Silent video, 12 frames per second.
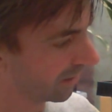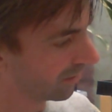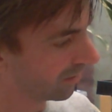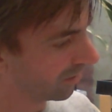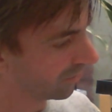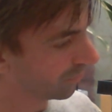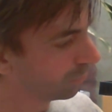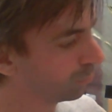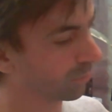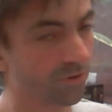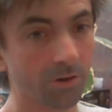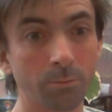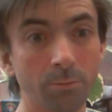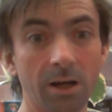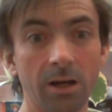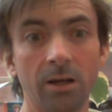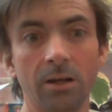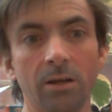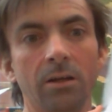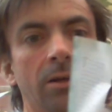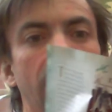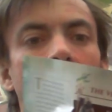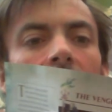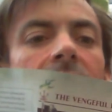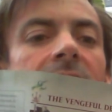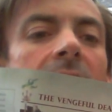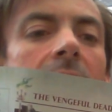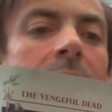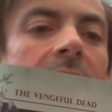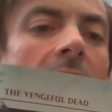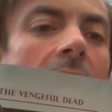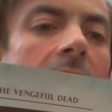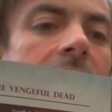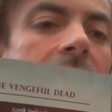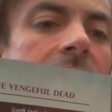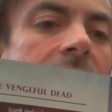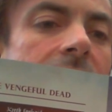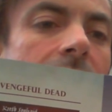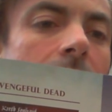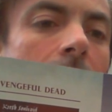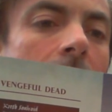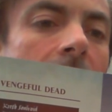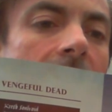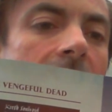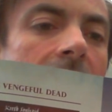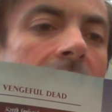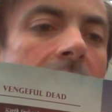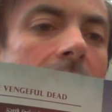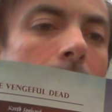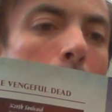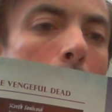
got some named characters for the